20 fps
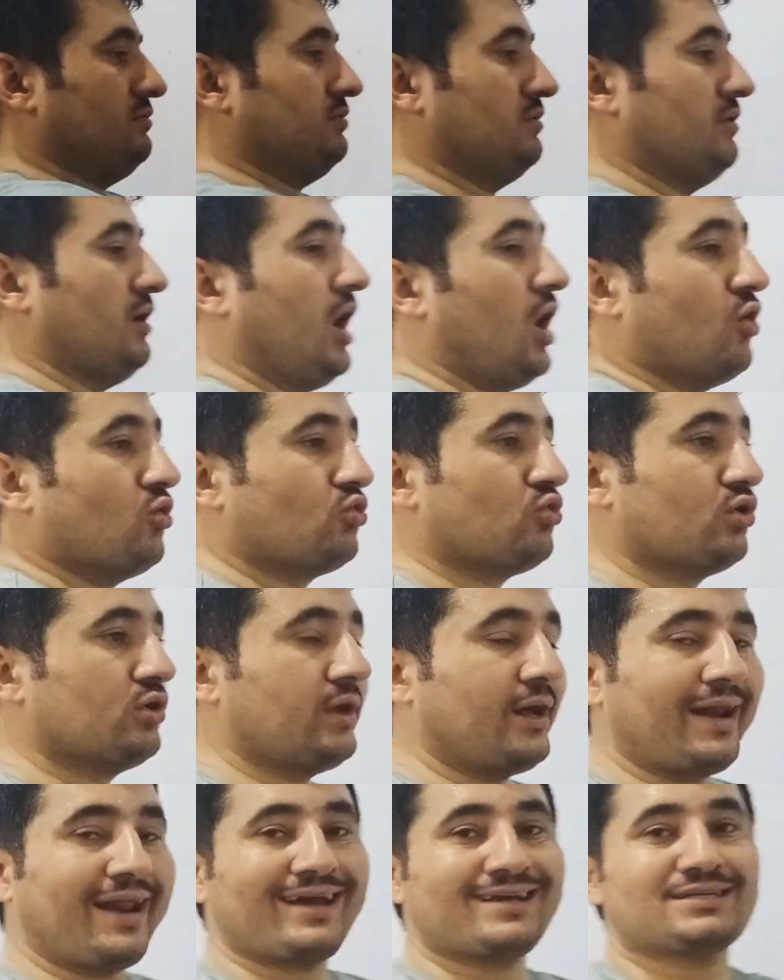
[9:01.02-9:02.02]
outward
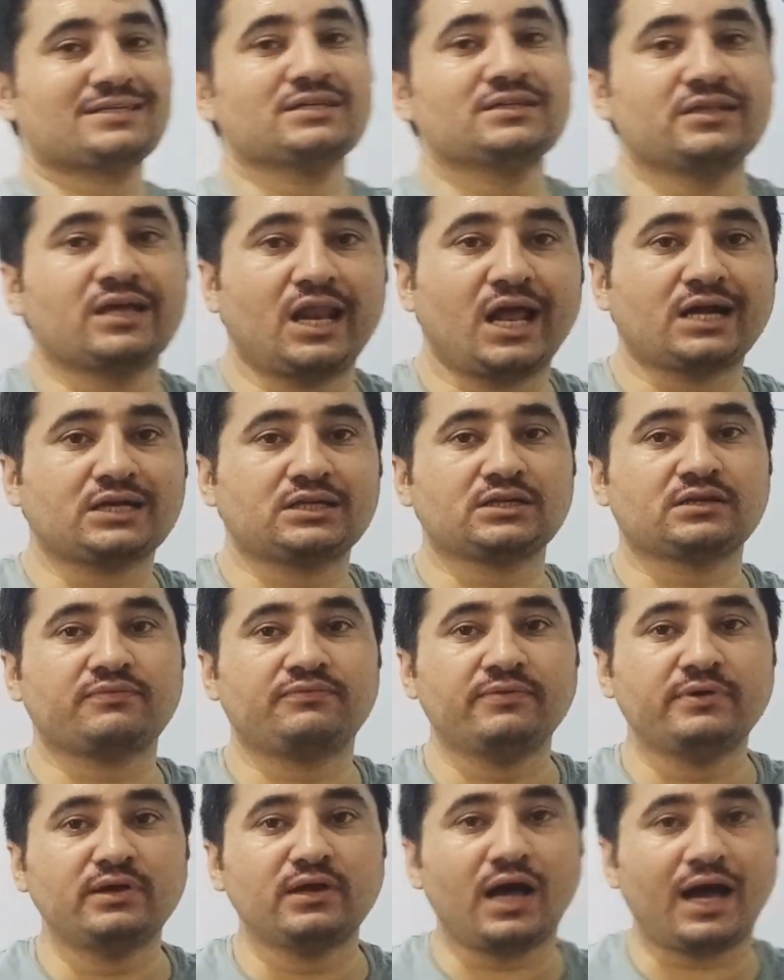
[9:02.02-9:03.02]
direction, the electric
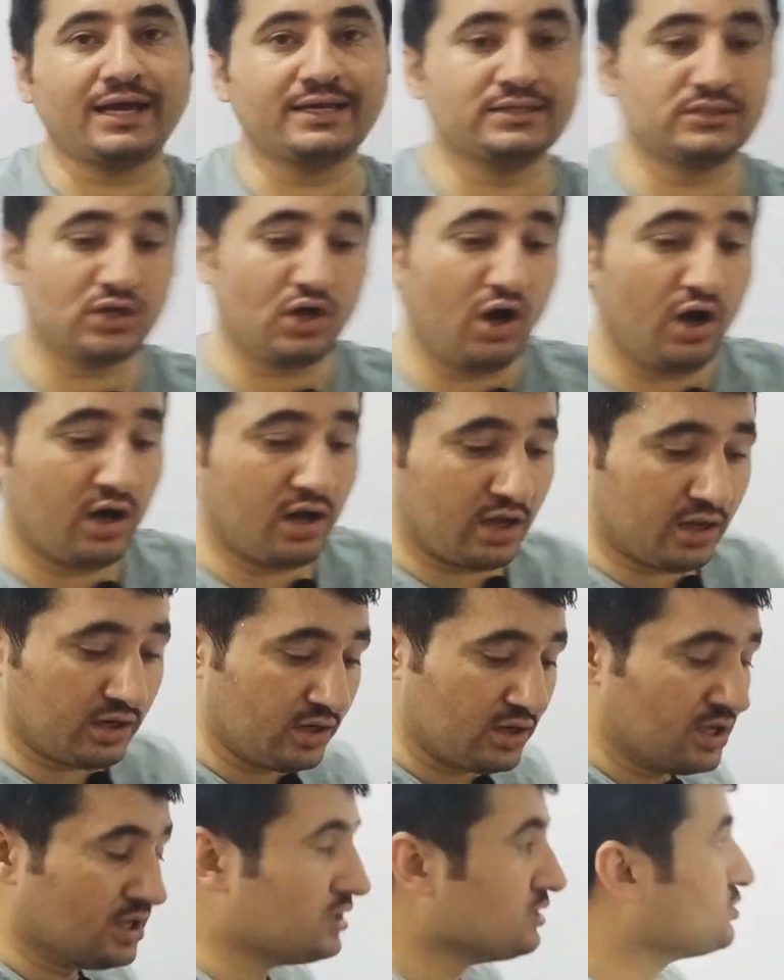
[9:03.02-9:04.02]
field lines are.
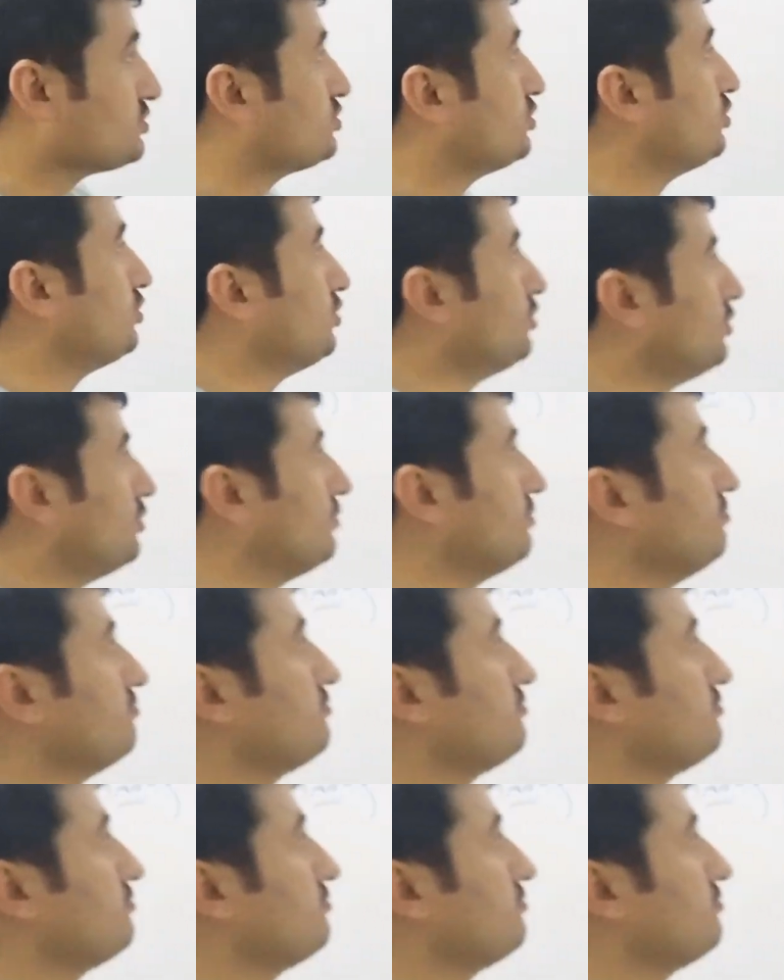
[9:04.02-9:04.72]
So